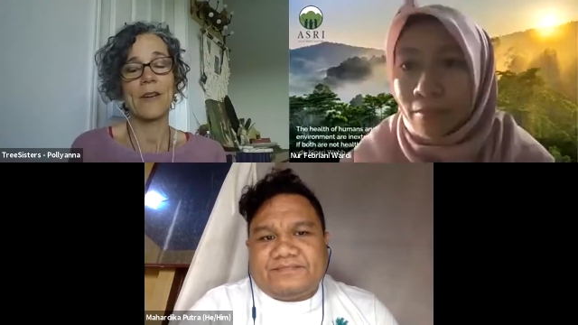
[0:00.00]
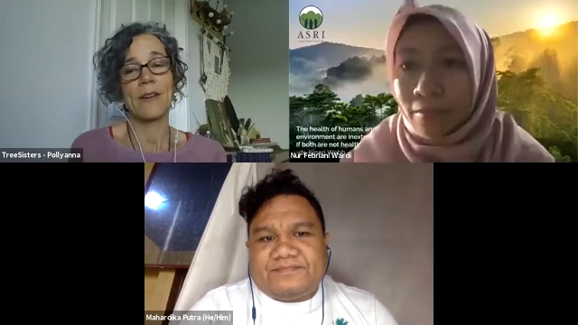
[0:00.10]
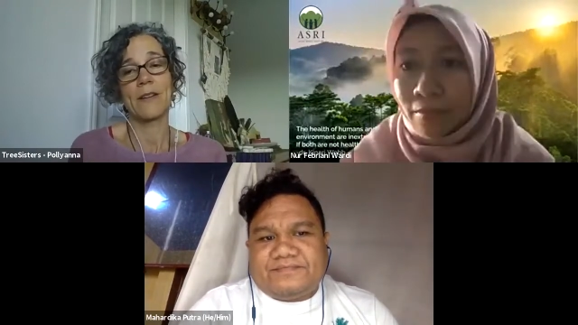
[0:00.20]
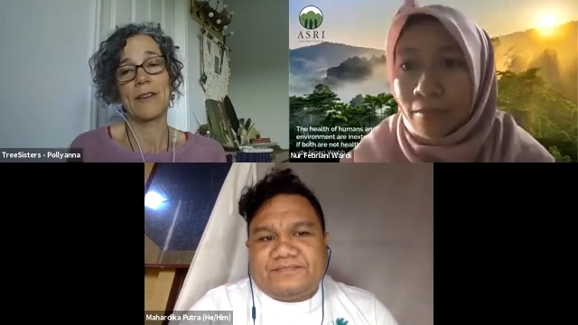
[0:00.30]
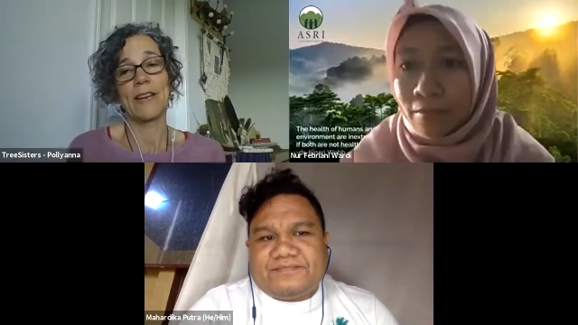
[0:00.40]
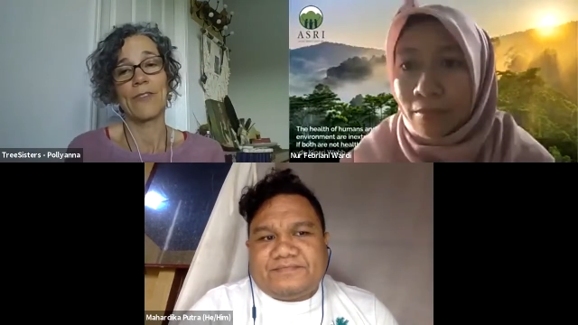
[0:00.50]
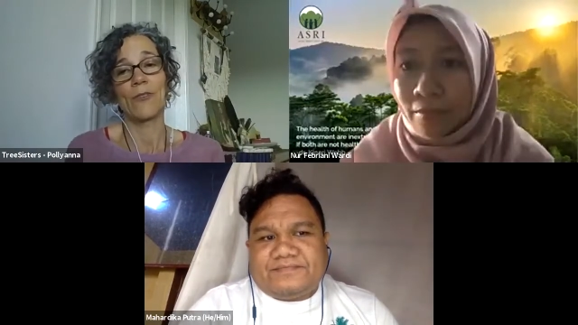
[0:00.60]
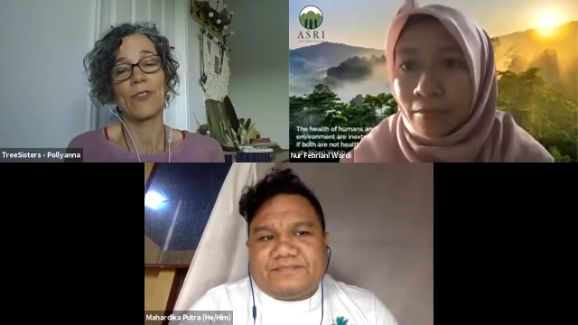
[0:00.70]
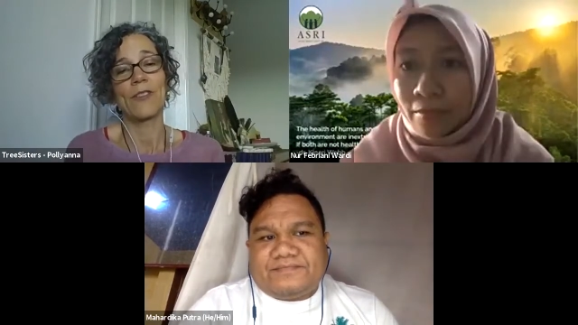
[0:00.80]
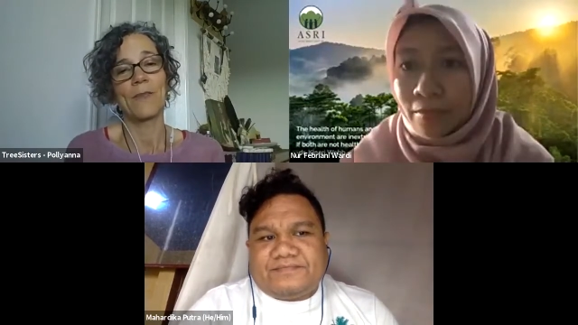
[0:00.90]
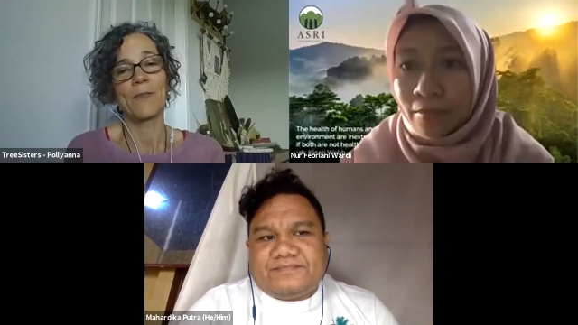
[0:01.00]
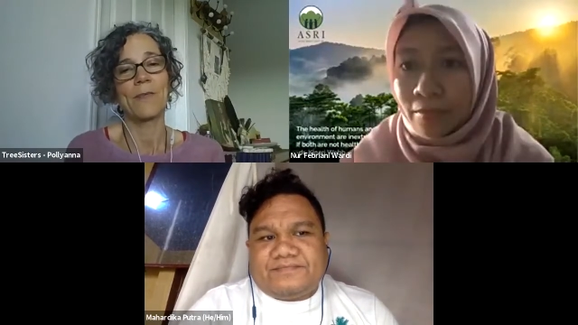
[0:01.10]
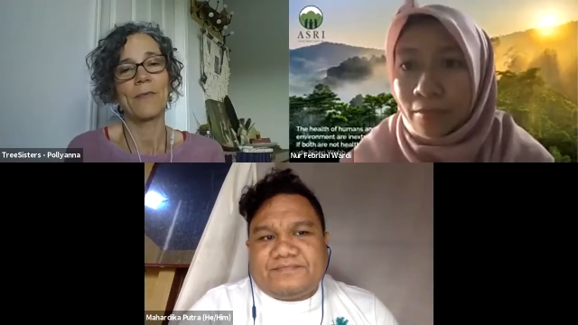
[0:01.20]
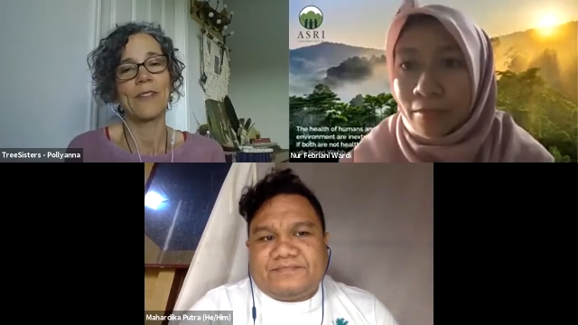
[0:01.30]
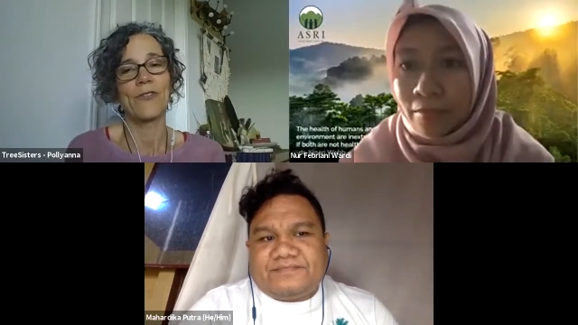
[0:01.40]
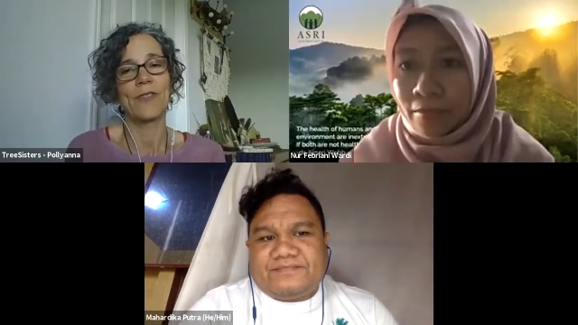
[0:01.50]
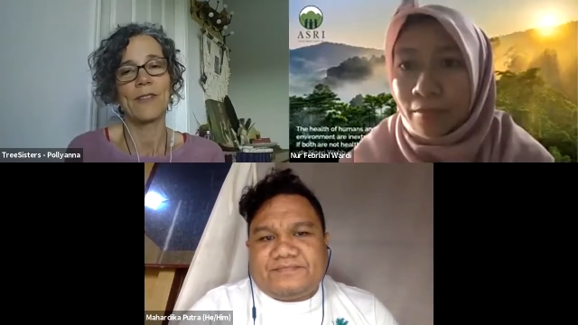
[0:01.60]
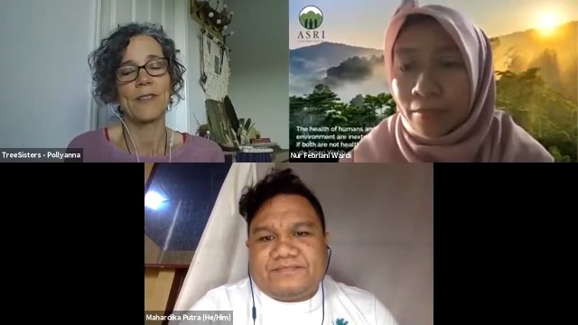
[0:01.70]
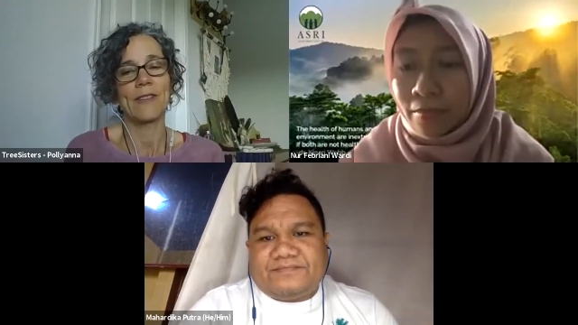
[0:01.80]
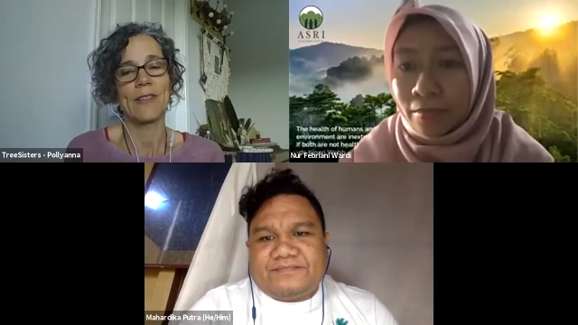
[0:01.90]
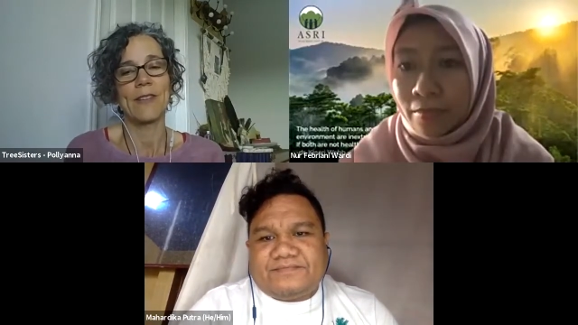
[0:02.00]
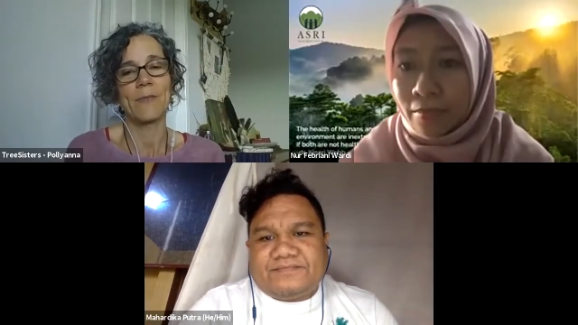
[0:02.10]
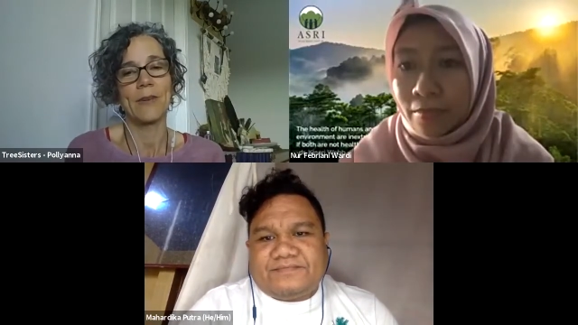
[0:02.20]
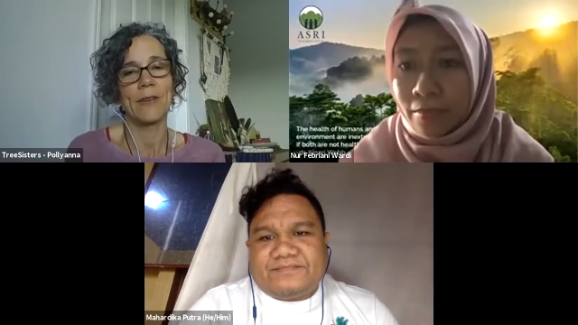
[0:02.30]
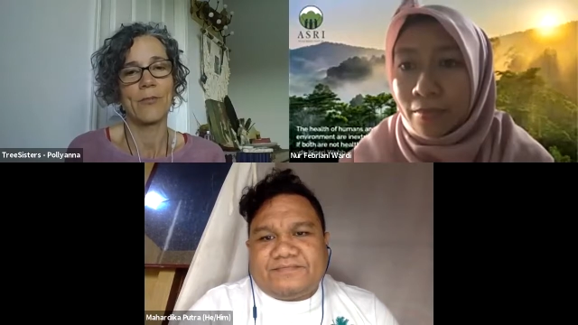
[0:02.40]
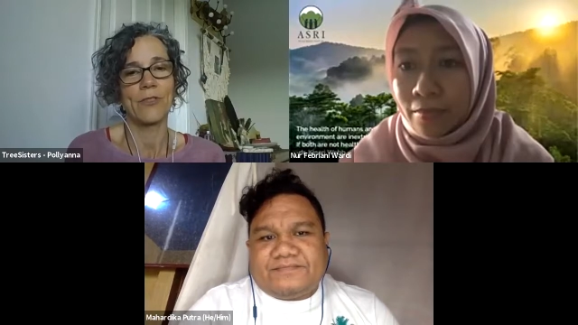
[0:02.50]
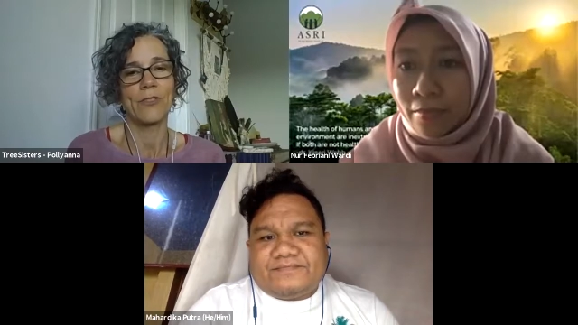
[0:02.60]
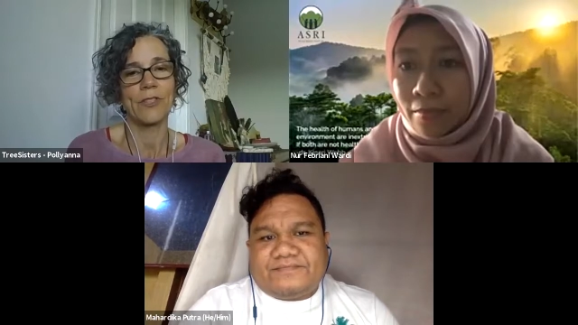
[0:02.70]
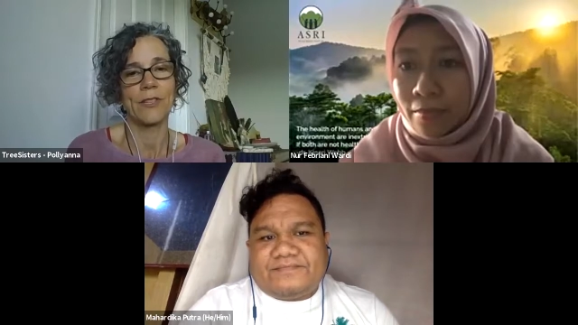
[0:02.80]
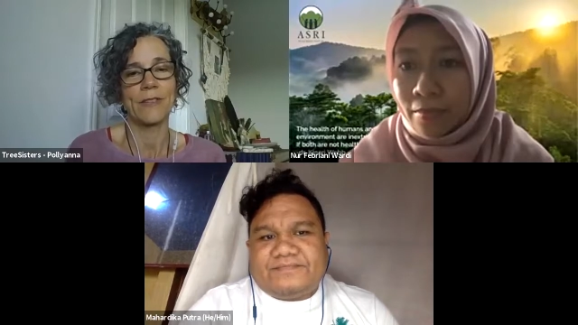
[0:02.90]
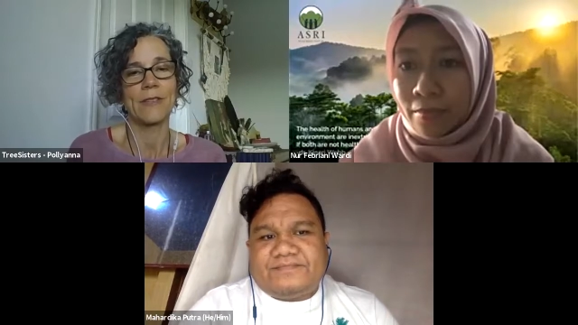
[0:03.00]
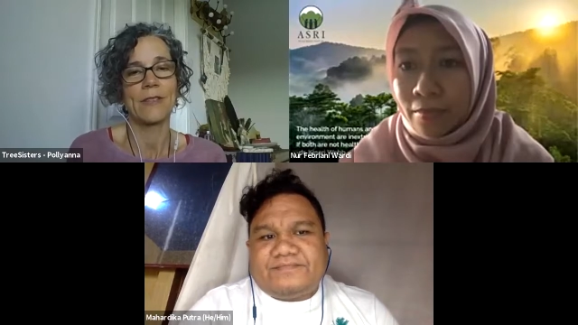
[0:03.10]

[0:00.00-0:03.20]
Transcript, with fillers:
Speaker 1: uh, our audience might be interested to hear about the project.